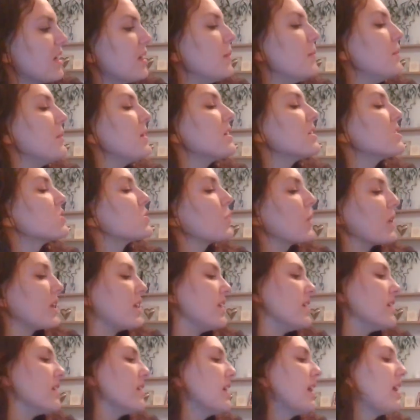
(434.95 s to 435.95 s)
Meet
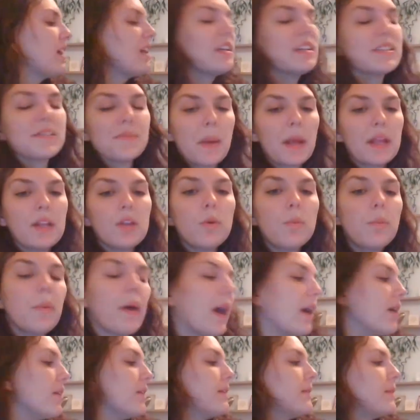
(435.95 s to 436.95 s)
Twiggy. He's my new
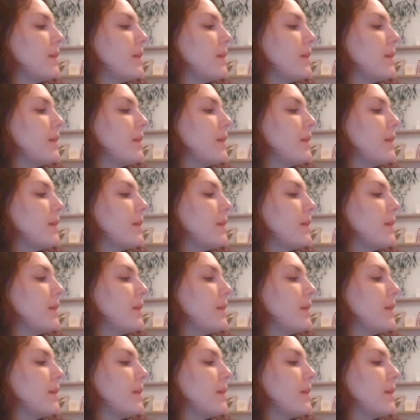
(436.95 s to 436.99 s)
pet.